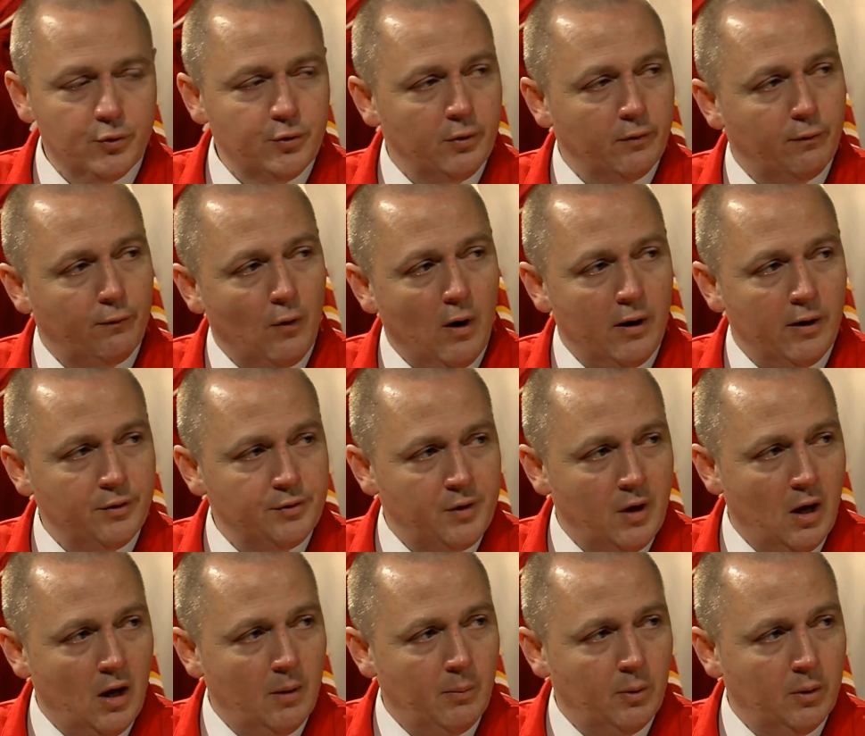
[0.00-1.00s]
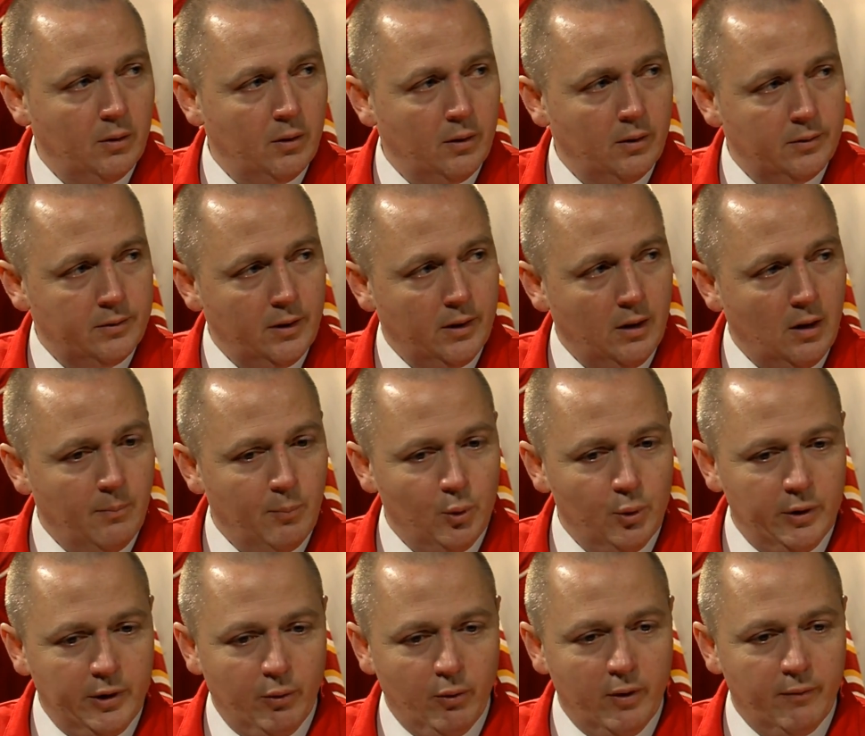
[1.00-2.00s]
of Friday's game and taking on
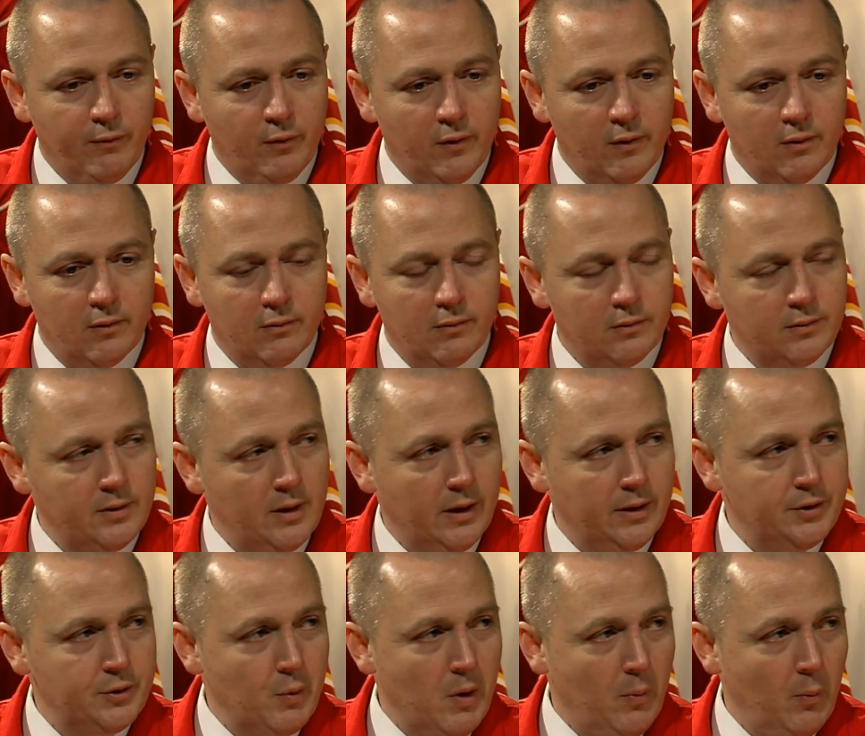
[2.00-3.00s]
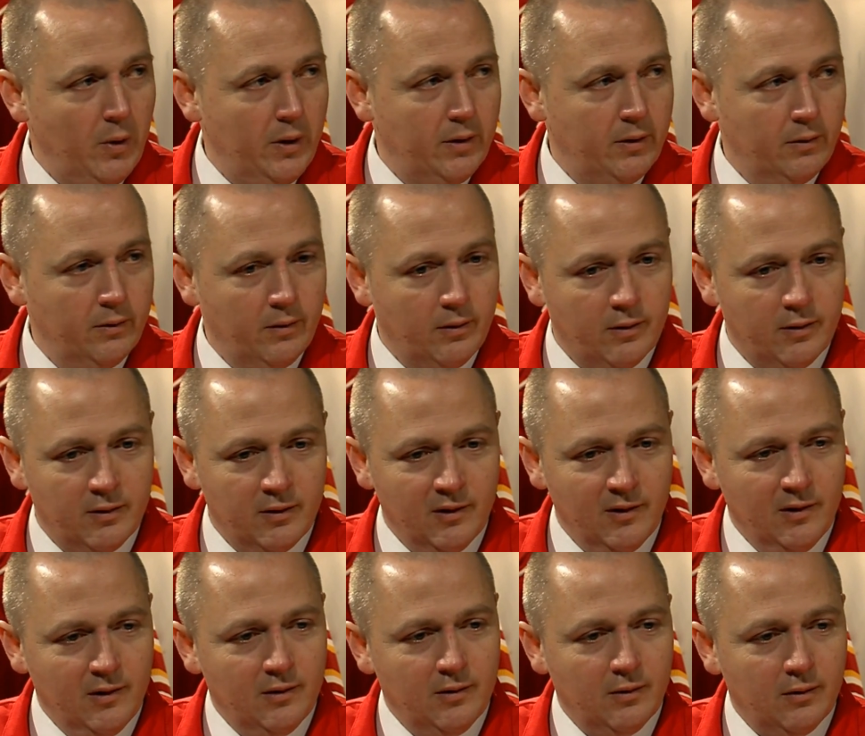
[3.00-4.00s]
Bowling Green for the second straight weekend.
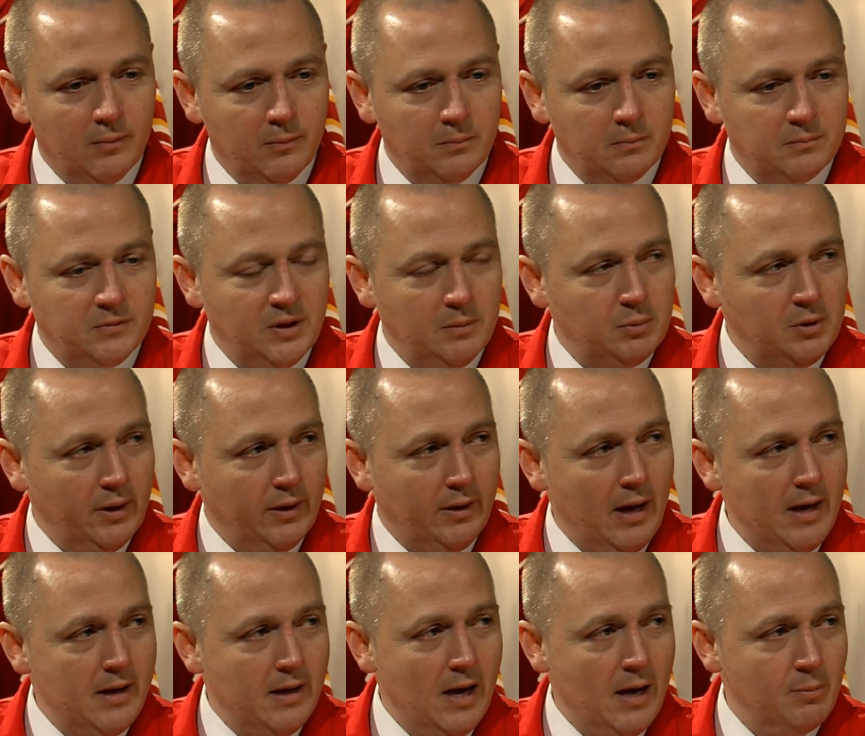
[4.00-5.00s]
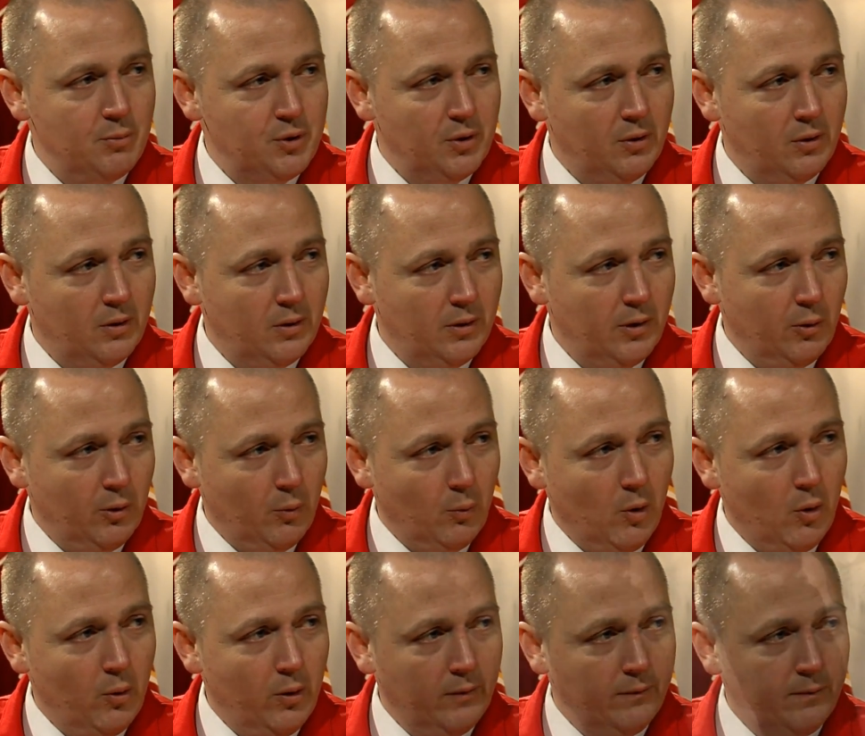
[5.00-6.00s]
Seems like 8 games here in a
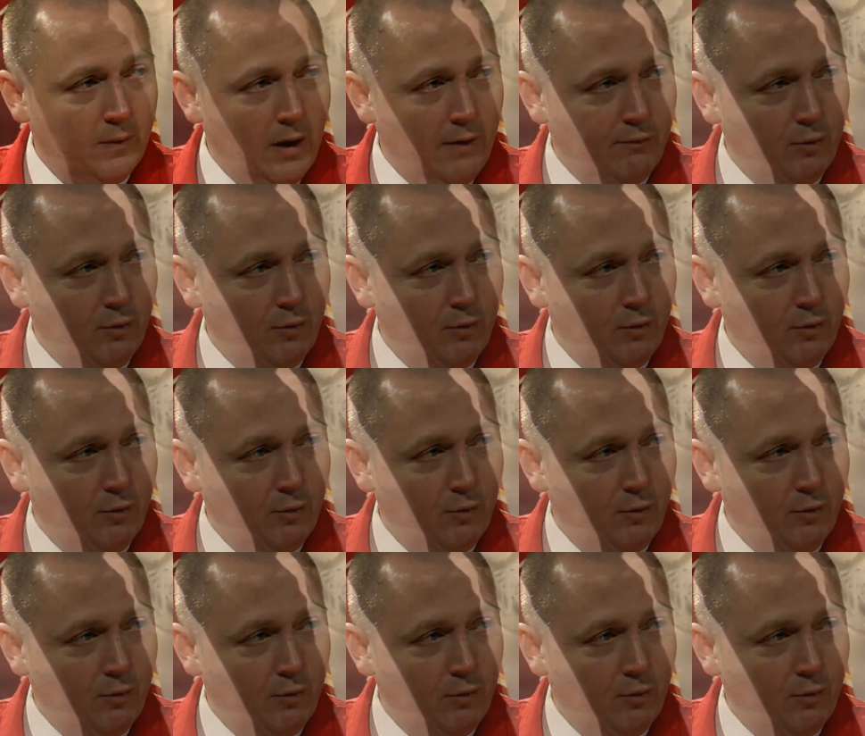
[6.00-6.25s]
row after